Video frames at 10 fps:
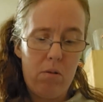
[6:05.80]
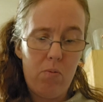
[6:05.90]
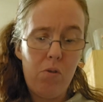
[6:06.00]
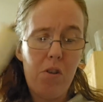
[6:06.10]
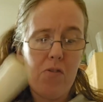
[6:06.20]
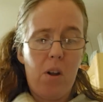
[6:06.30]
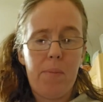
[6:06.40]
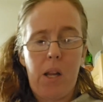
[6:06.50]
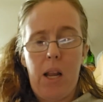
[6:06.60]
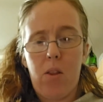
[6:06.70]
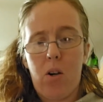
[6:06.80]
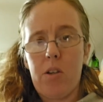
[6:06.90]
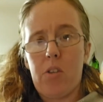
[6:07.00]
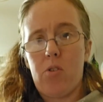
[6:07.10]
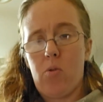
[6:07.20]
the rule of thumb that I
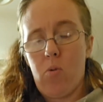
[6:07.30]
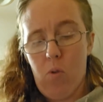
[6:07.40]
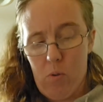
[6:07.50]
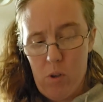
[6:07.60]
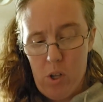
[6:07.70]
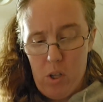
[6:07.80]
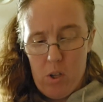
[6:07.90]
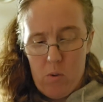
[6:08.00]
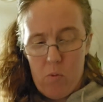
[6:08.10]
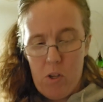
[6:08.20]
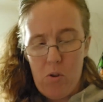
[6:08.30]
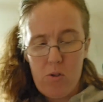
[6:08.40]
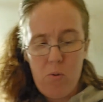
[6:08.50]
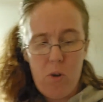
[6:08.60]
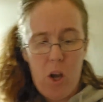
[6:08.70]
learned in school, when you
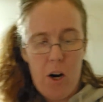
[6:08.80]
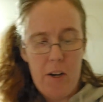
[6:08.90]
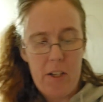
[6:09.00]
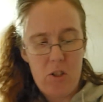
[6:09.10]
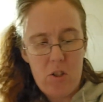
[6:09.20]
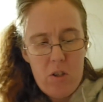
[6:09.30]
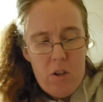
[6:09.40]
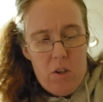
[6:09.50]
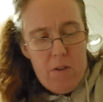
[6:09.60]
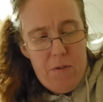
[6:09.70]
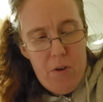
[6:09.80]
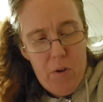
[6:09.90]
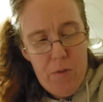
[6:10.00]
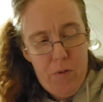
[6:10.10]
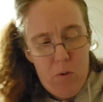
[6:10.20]
do garnish for
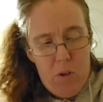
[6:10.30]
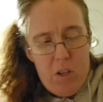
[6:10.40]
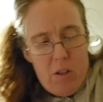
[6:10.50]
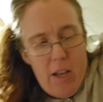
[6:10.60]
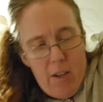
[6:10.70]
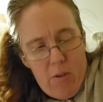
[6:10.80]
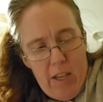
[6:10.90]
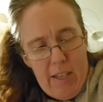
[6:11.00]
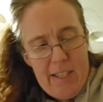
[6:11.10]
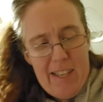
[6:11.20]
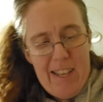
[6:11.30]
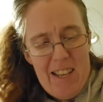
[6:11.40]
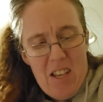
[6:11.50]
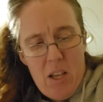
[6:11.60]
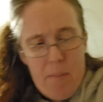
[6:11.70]
a food that you tend to
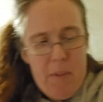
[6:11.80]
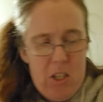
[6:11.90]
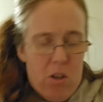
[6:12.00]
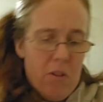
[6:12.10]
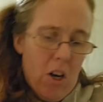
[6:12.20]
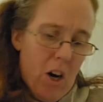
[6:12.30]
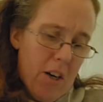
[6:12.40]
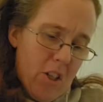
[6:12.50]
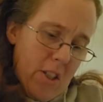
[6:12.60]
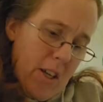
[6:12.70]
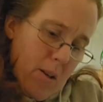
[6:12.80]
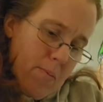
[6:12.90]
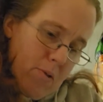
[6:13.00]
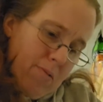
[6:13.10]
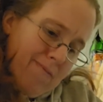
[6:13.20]
eat, make sure the garnish is
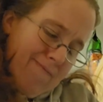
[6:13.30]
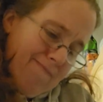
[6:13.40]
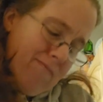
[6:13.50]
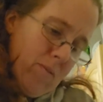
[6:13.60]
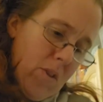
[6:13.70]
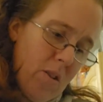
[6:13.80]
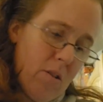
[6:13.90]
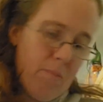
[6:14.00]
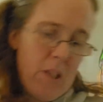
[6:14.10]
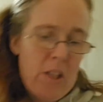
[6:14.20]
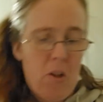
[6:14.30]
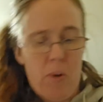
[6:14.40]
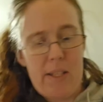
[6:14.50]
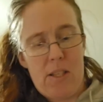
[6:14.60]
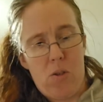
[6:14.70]
edible because
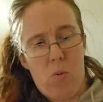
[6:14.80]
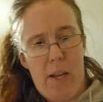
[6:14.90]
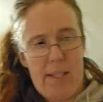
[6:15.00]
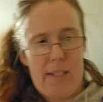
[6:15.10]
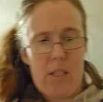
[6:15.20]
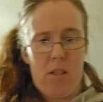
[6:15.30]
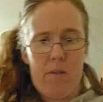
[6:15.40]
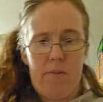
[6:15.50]
otherwise it's a waste.